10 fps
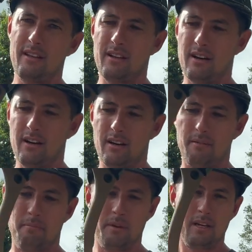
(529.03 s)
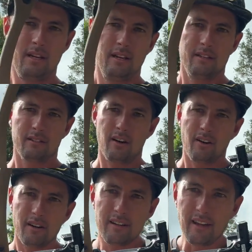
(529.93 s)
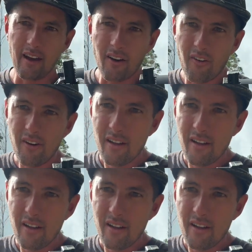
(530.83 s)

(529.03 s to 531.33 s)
It's kind of hard to tell,